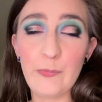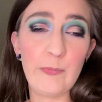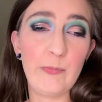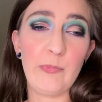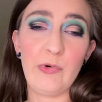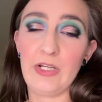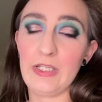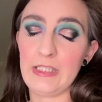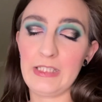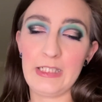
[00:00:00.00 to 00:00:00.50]

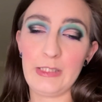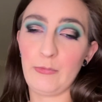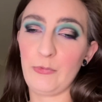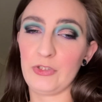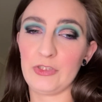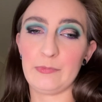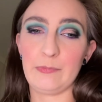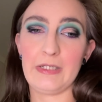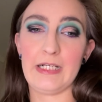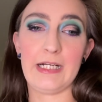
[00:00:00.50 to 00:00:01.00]
but it
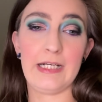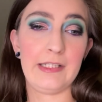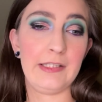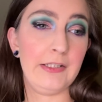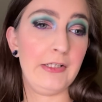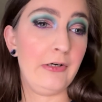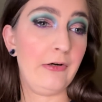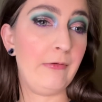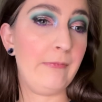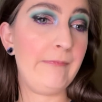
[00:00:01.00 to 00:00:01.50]
was bad,
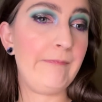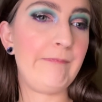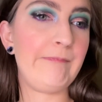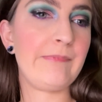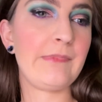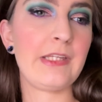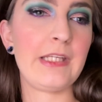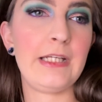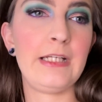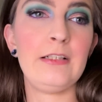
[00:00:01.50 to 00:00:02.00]
though.
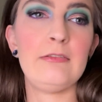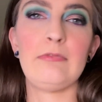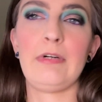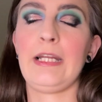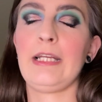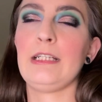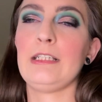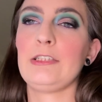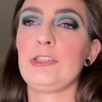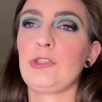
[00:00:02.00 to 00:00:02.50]
It
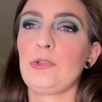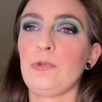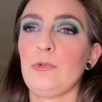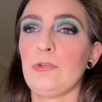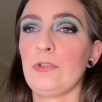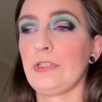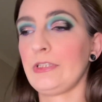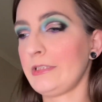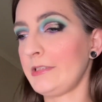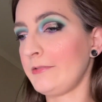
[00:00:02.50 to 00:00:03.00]
ran its
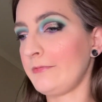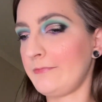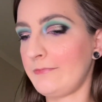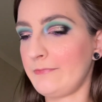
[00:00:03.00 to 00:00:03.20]
course.